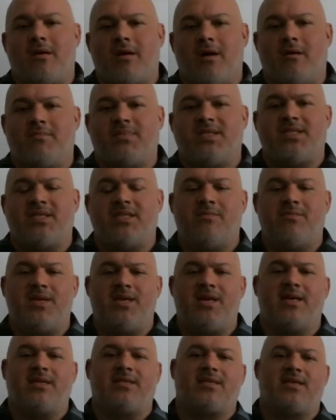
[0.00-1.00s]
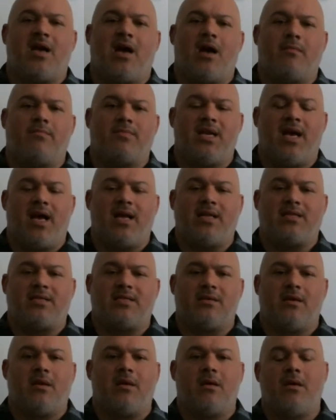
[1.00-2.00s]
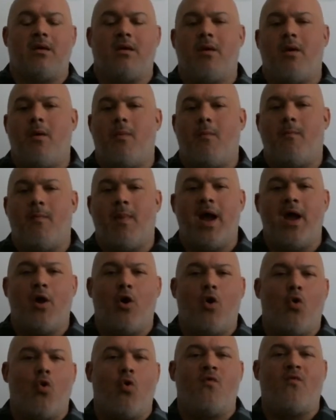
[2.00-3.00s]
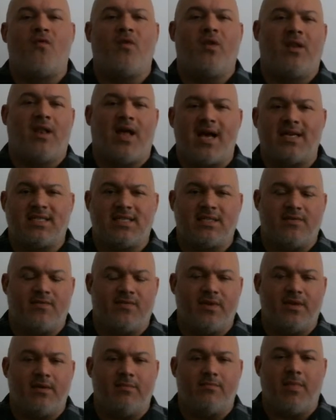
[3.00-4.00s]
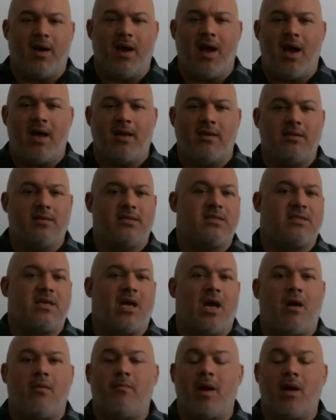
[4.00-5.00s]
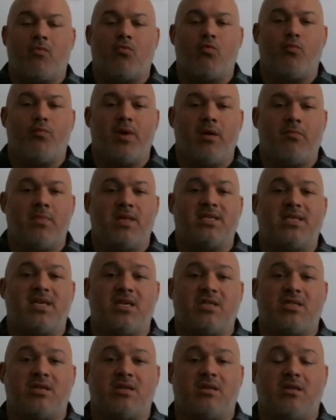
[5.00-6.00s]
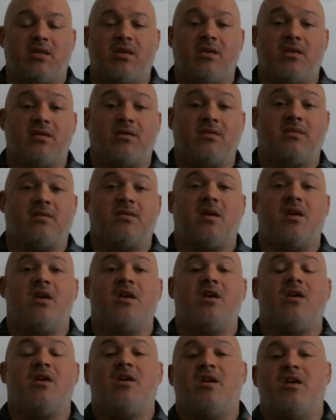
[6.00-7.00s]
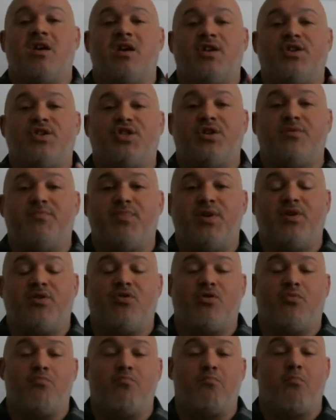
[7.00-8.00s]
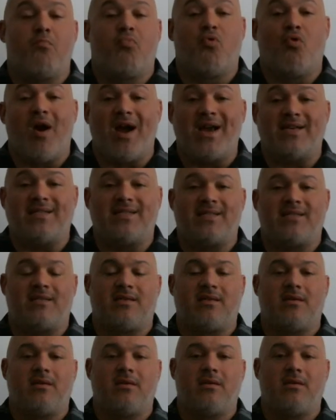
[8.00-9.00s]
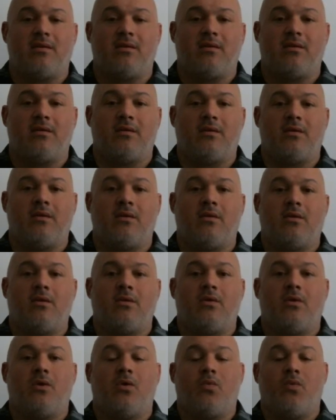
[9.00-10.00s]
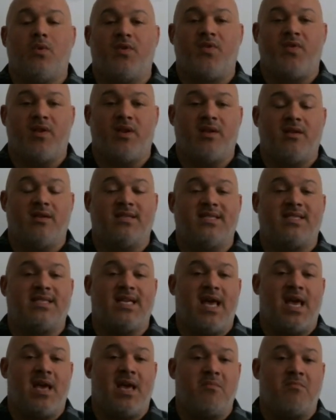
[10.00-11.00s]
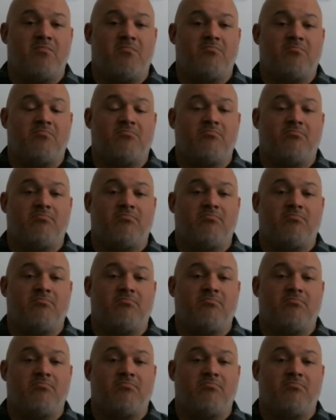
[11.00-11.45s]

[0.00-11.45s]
Come see me at tats. My whole philosophy behind this scalp micropigmentation thing is it should be priced within the same